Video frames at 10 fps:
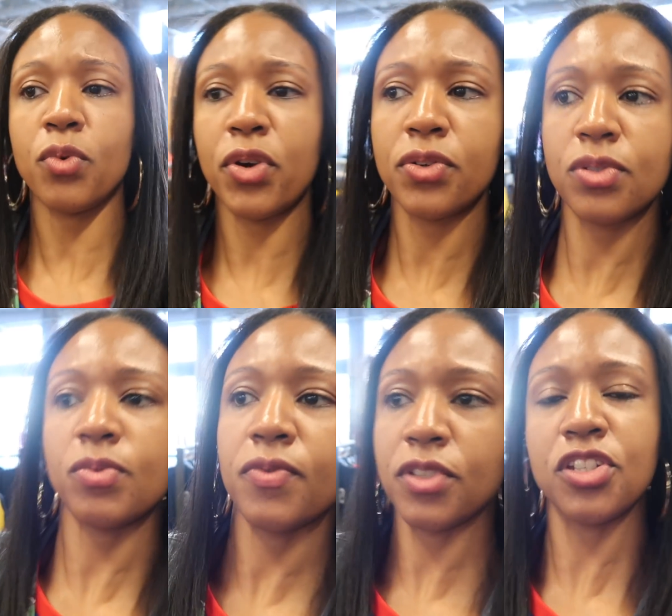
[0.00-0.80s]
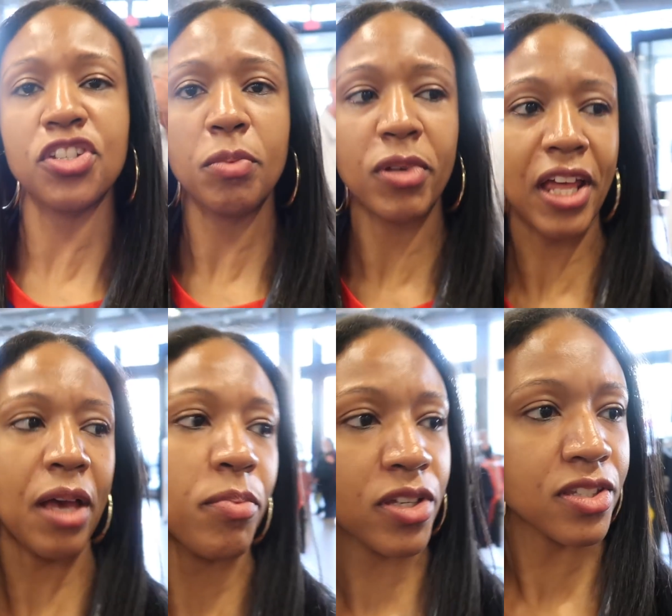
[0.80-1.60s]
Royals, we finished up at
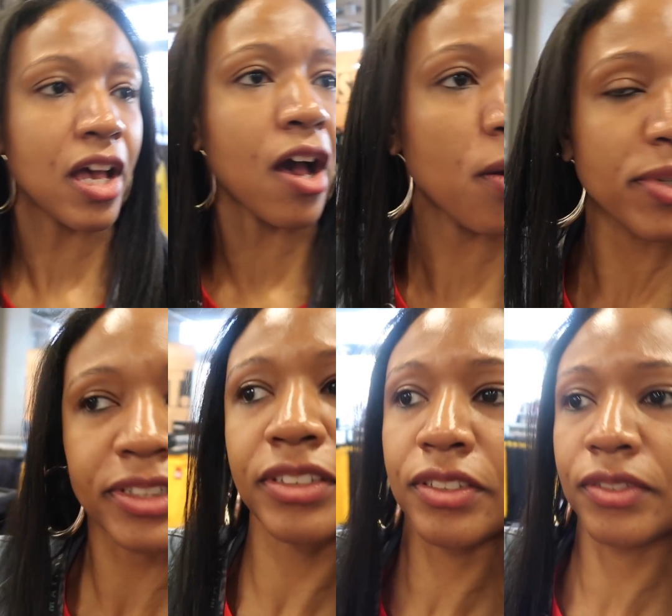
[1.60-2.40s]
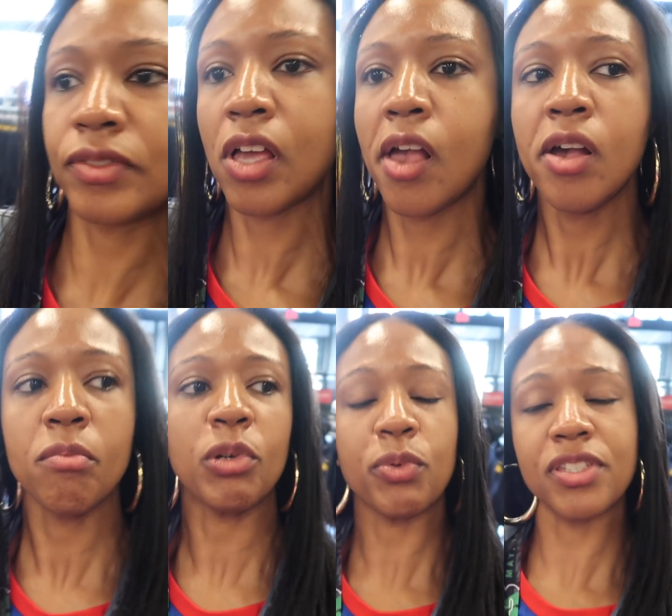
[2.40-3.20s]
Happiest Hour,
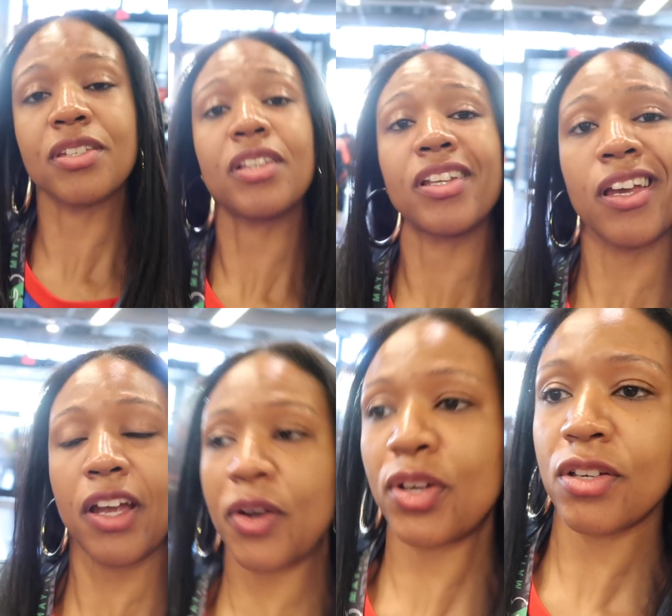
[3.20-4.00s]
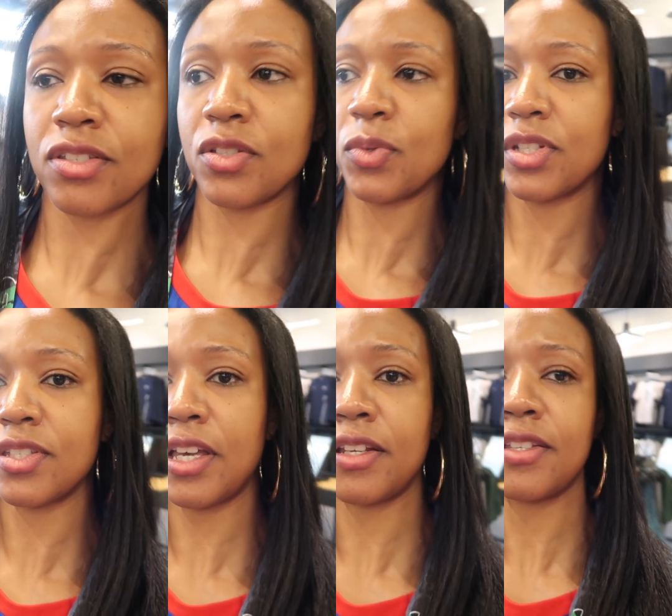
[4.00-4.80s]
but we're still in the area, so we
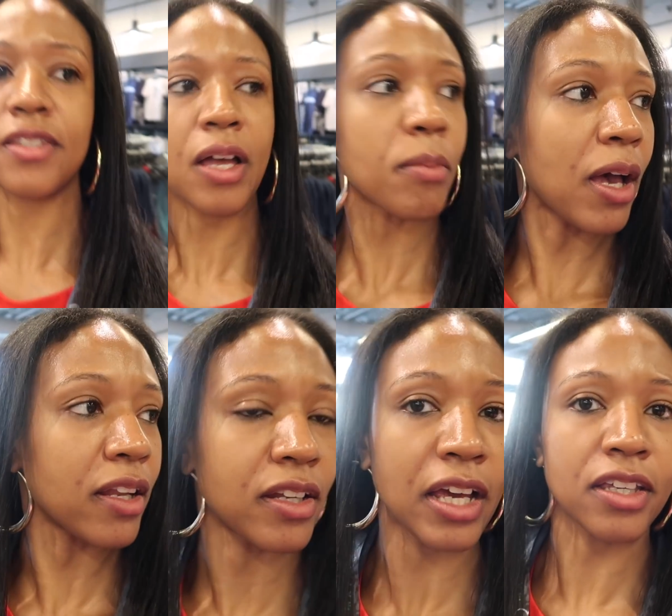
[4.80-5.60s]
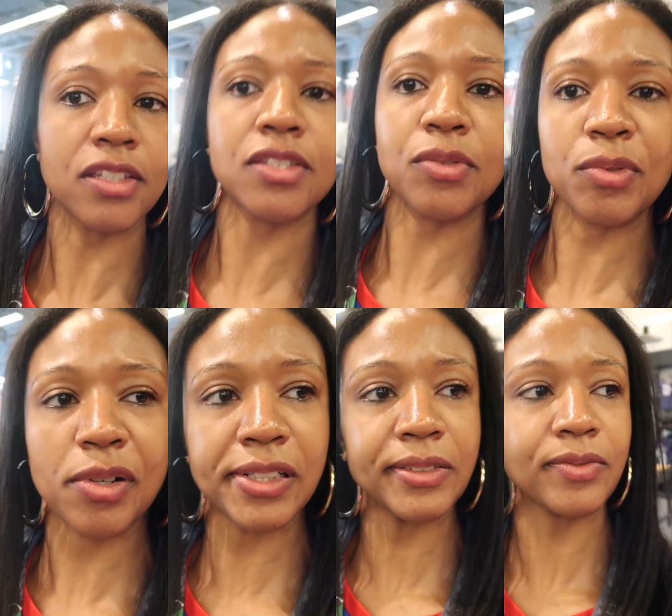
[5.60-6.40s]
decided to stop by the Nike
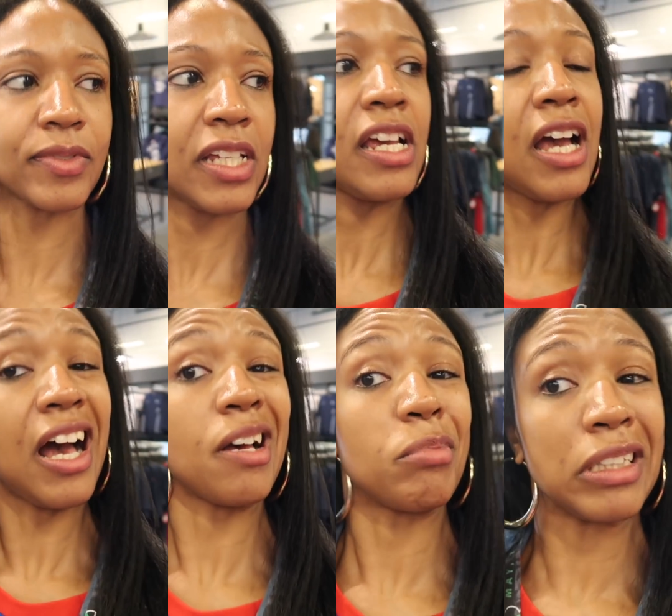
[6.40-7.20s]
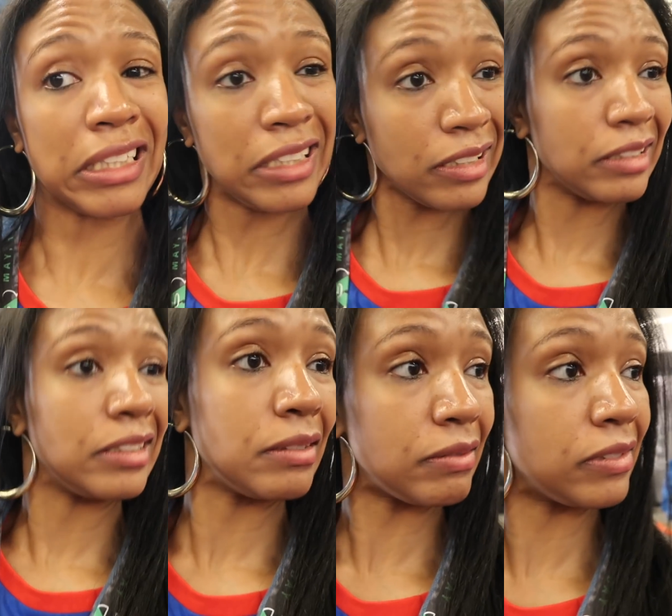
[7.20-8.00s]
store. I
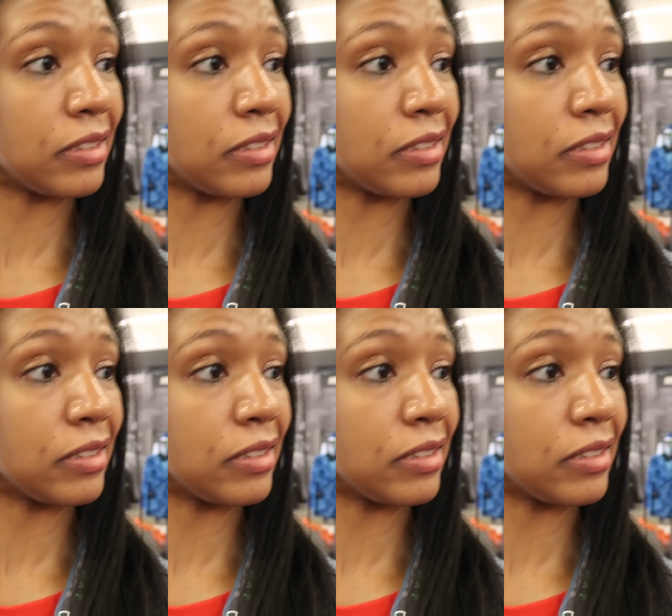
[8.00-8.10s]
believe